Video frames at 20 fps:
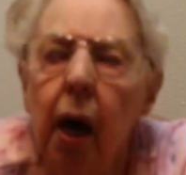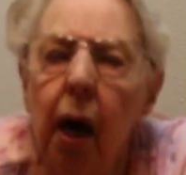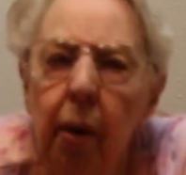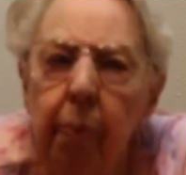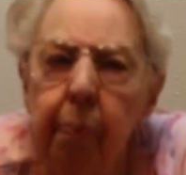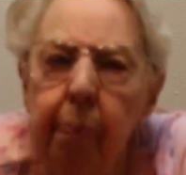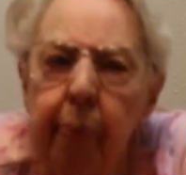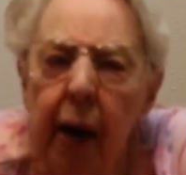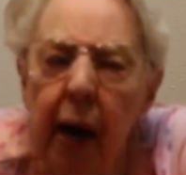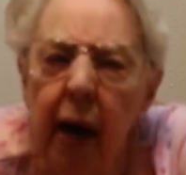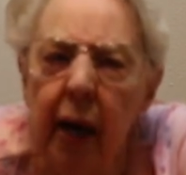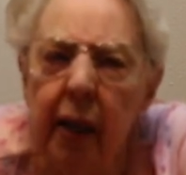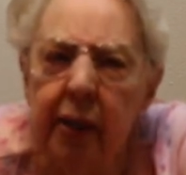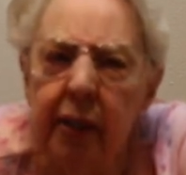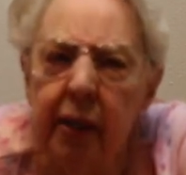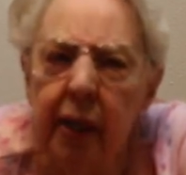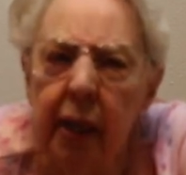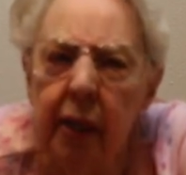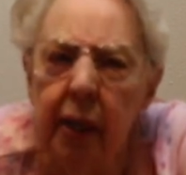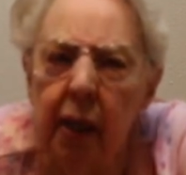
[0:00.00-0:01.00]
And Pa
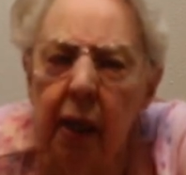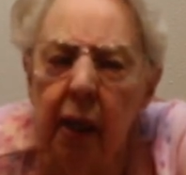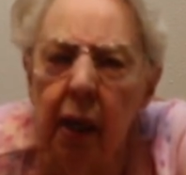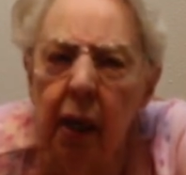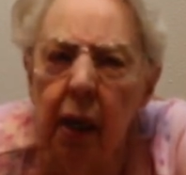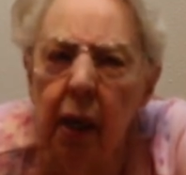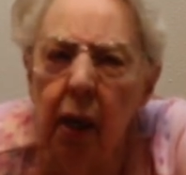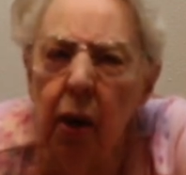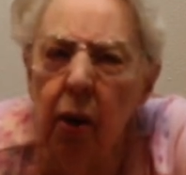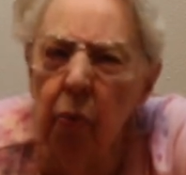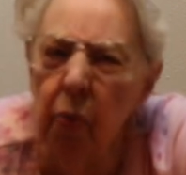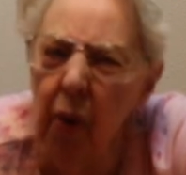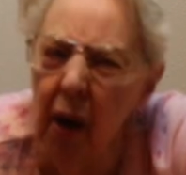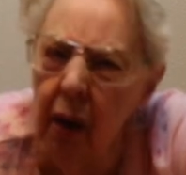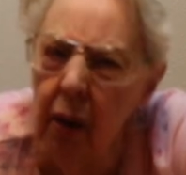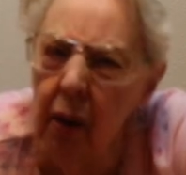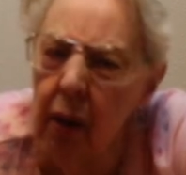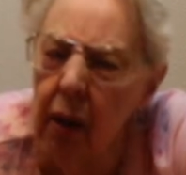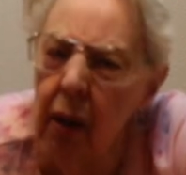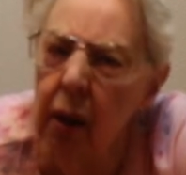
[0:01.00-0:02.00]
said,
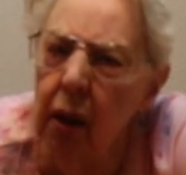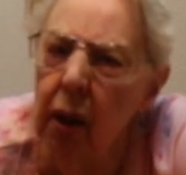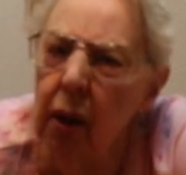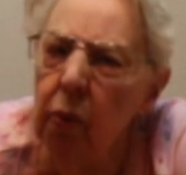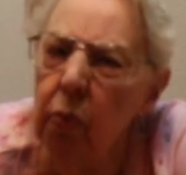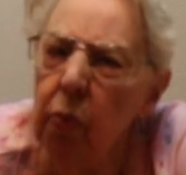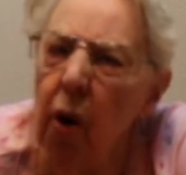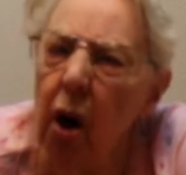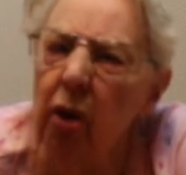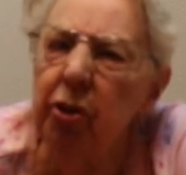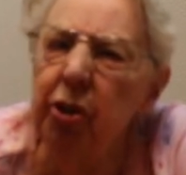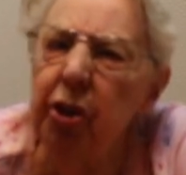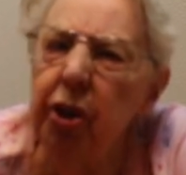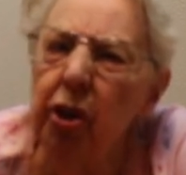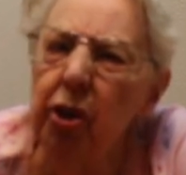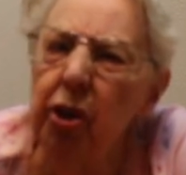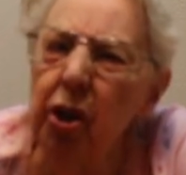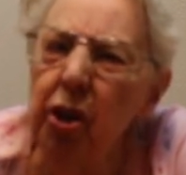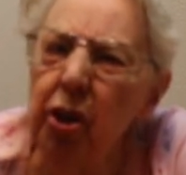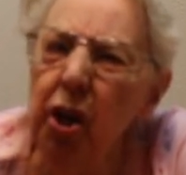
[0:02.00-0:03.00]
"Well, what do
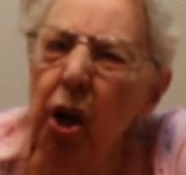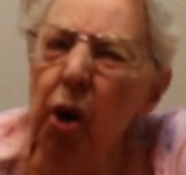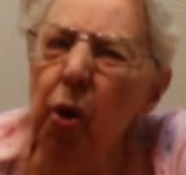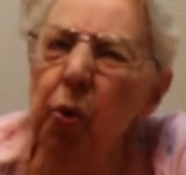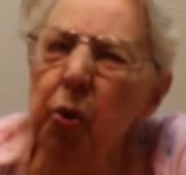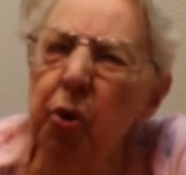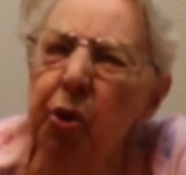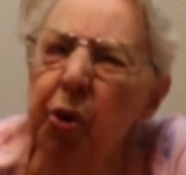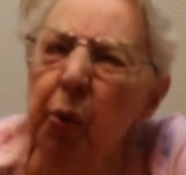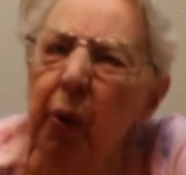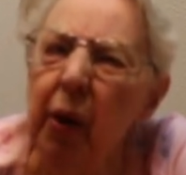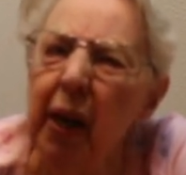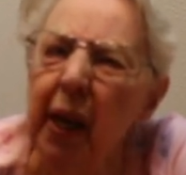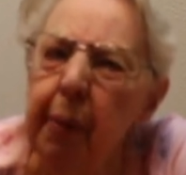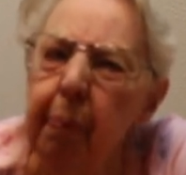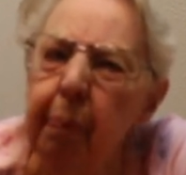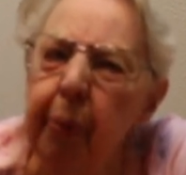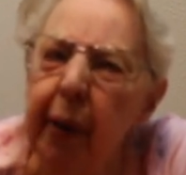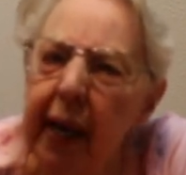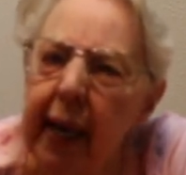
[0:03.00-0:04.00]
you
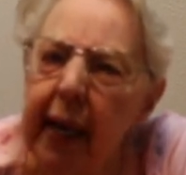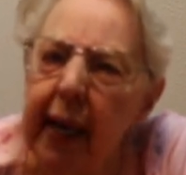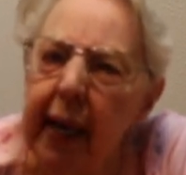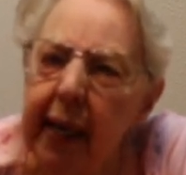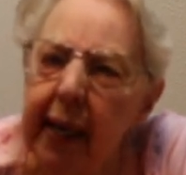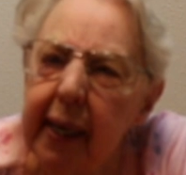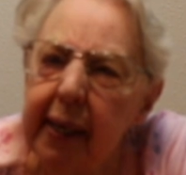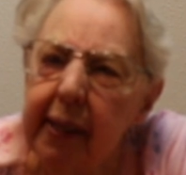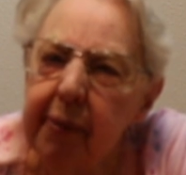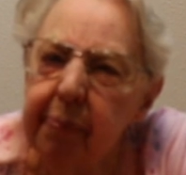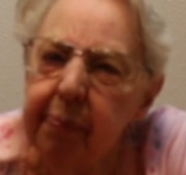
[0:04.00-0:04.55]
usually pay?"